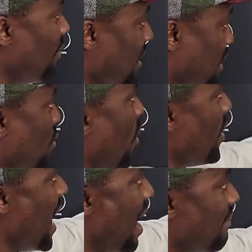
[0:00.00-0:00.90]
this is what
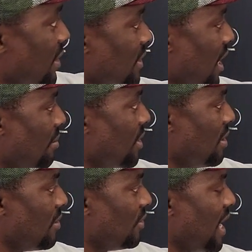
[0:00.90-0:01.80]
we have on top
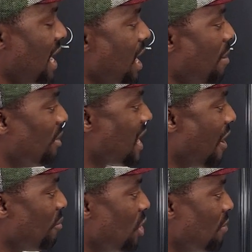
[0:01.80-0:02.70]
here, okay? But now
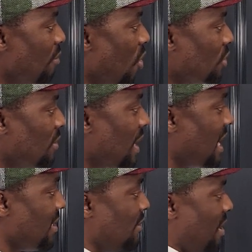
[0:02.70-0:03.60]
I'm going to multiply
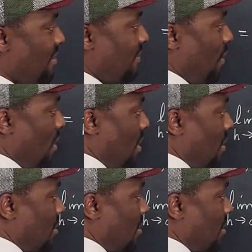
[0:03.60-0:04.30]
this by 4.